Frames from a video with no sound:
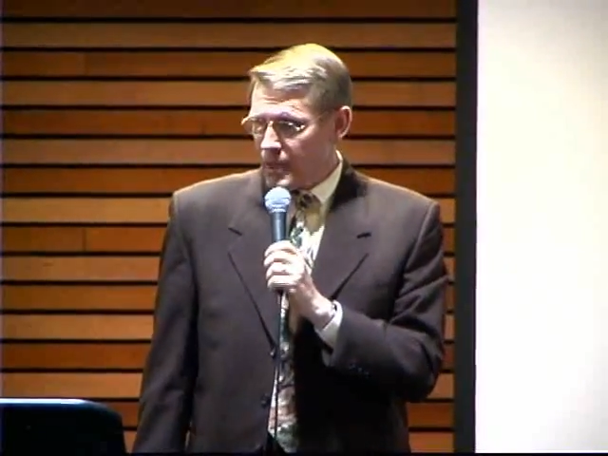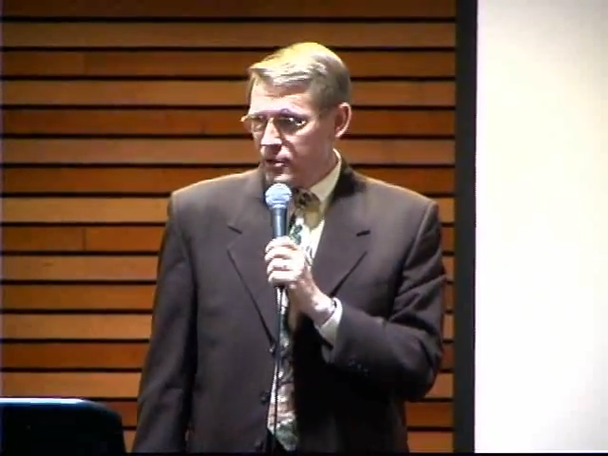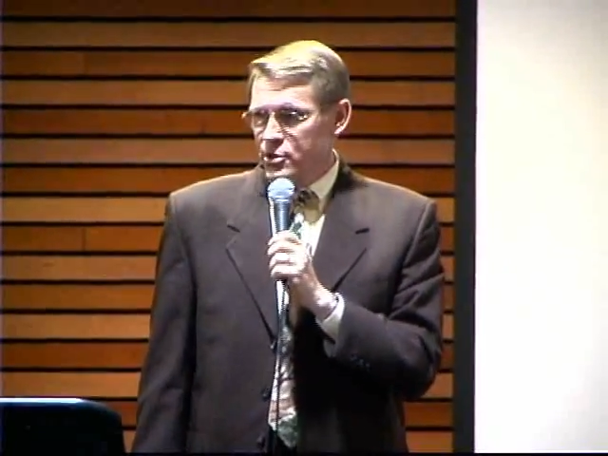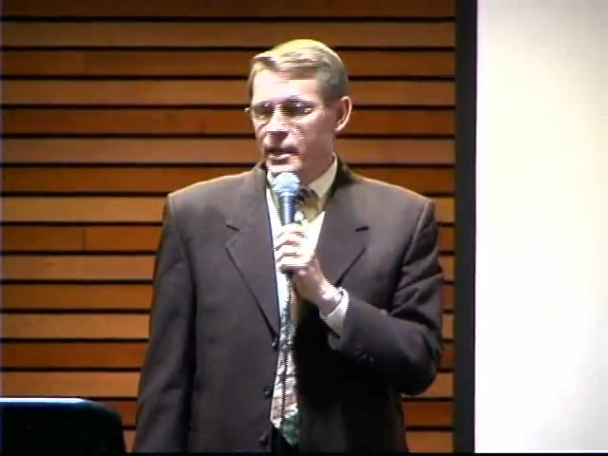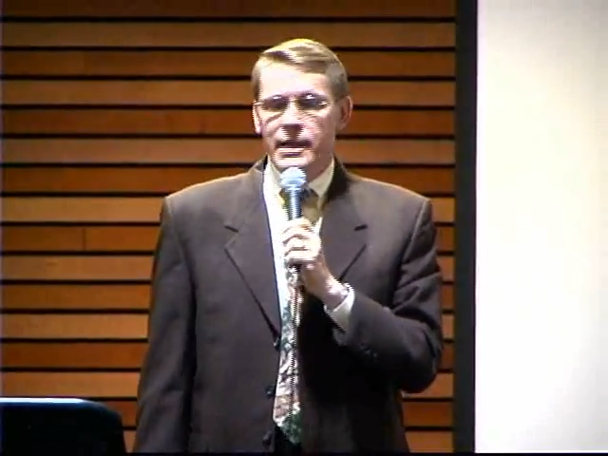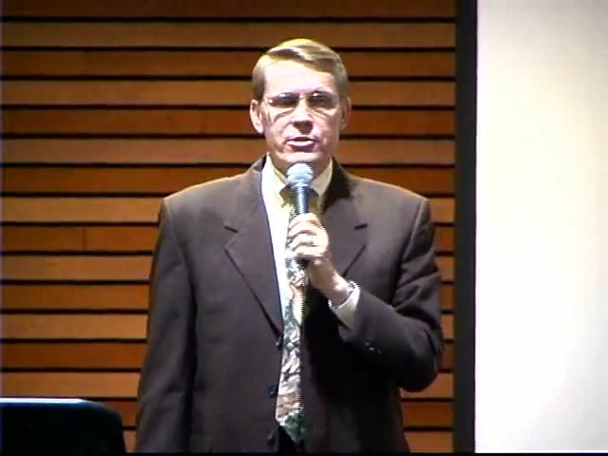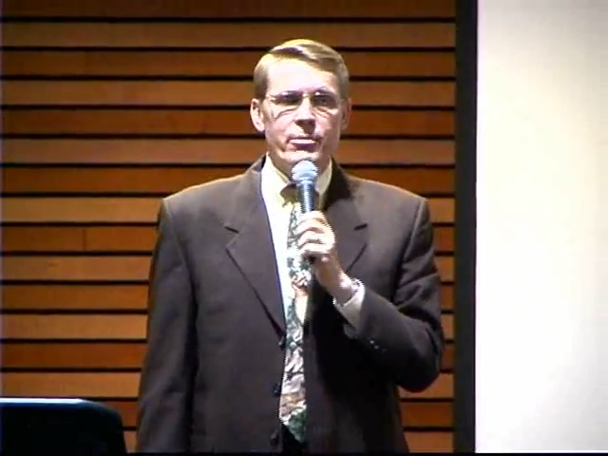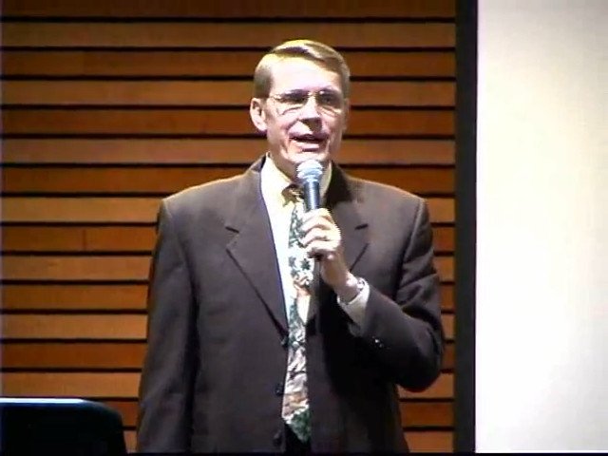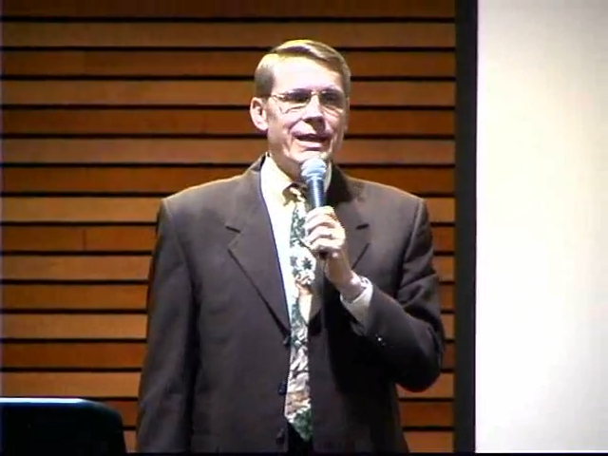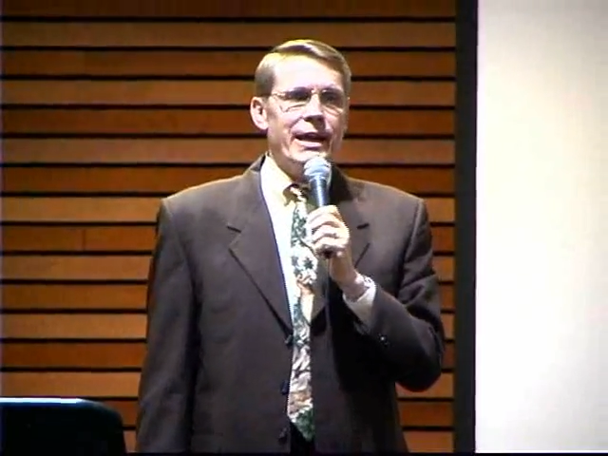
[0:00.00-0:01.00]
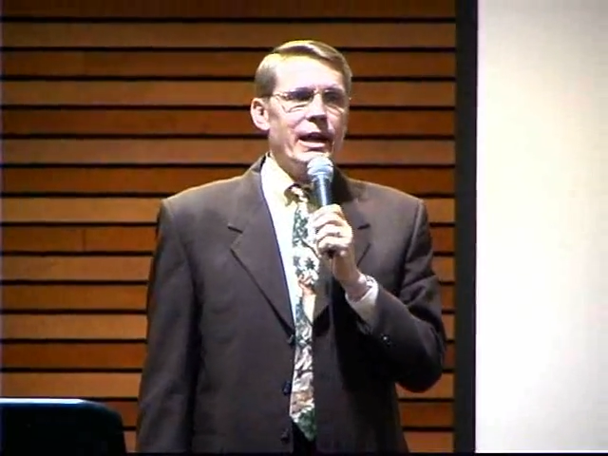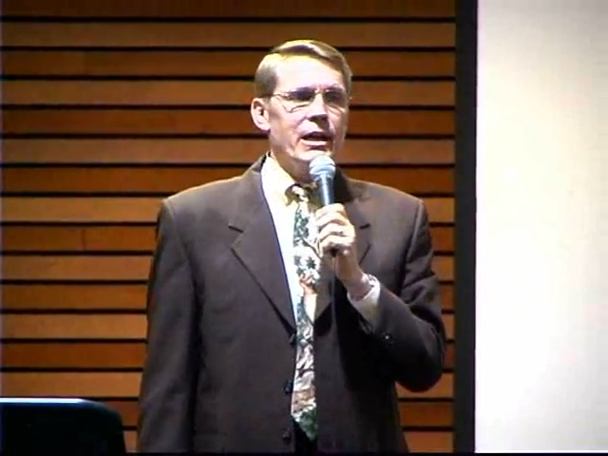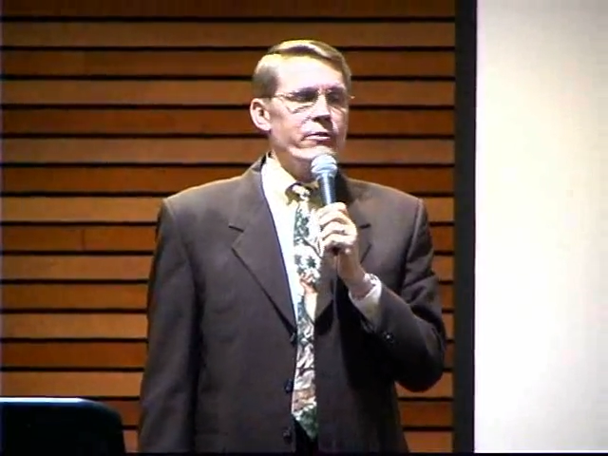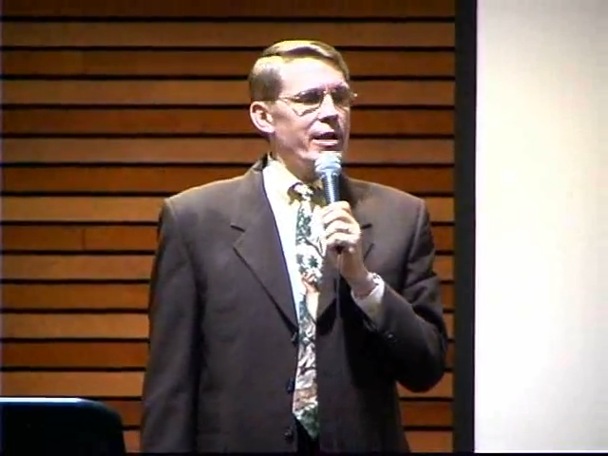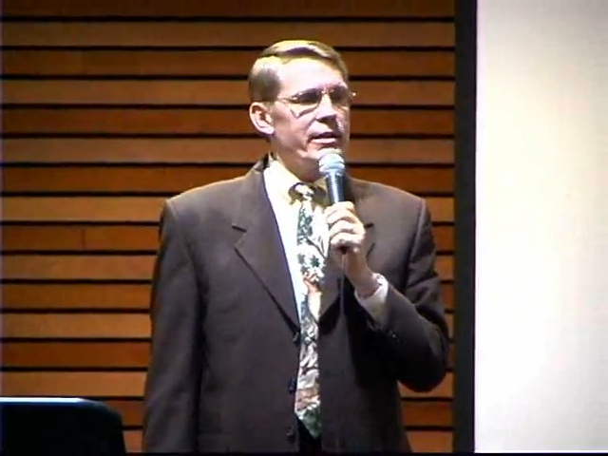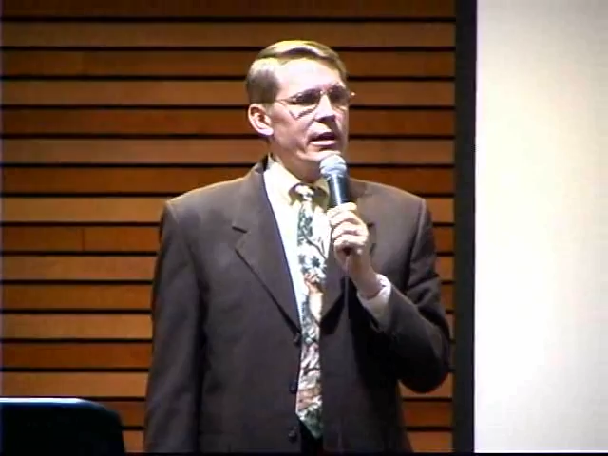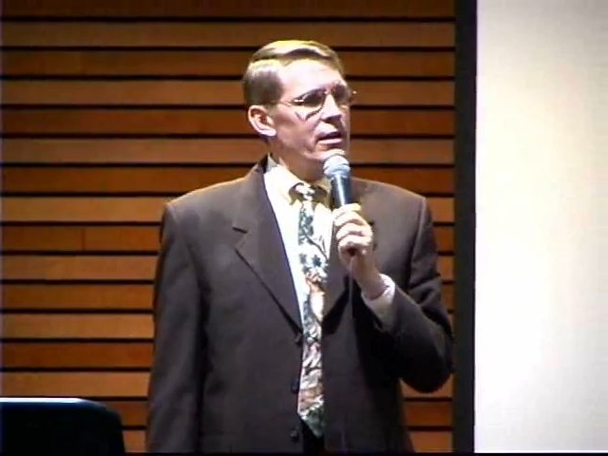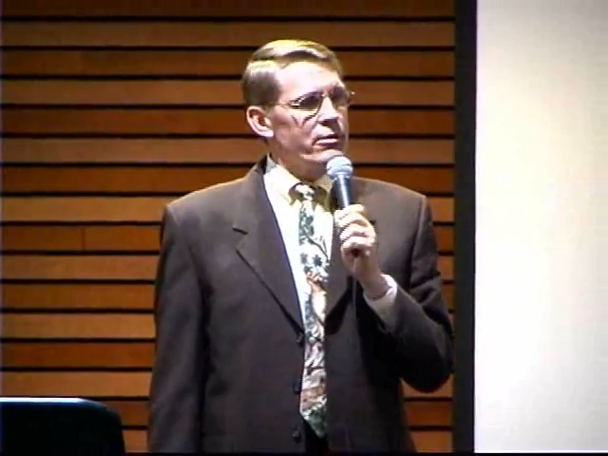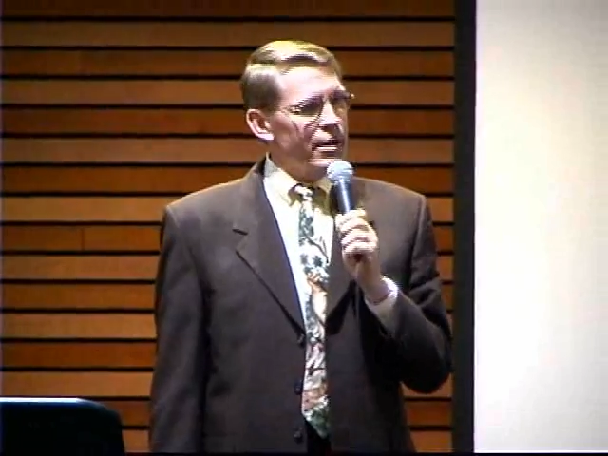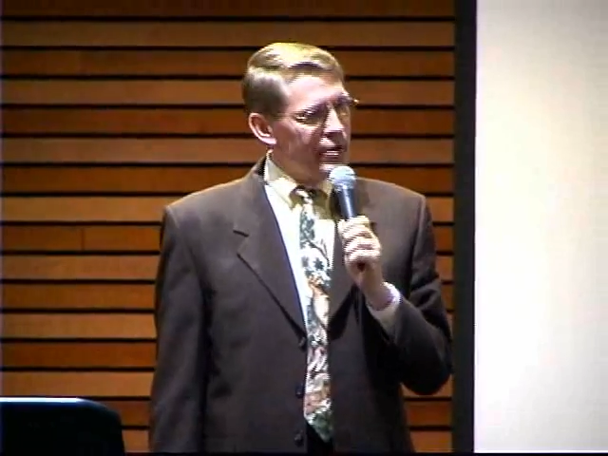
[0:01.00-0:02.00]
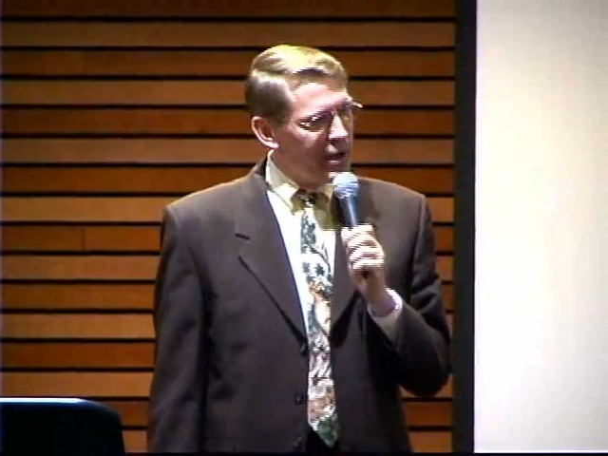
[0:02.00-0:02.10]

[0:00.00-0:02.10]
The termite, termite cannot live without that little critter